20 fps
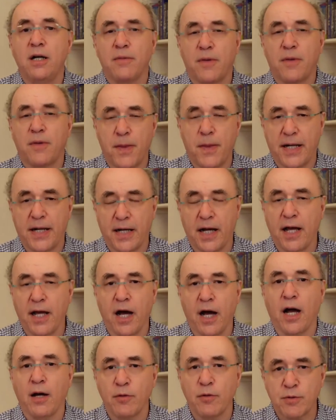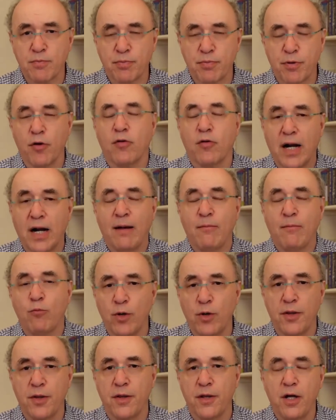that that AI was programmed
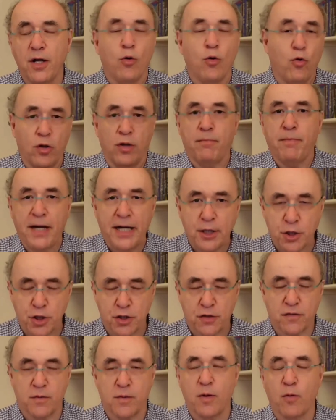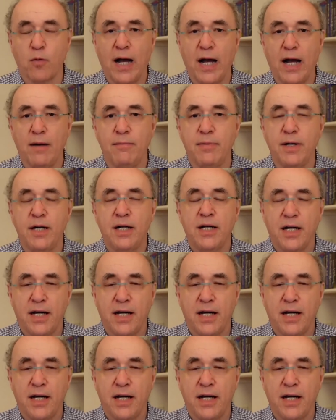with all the pages from the web.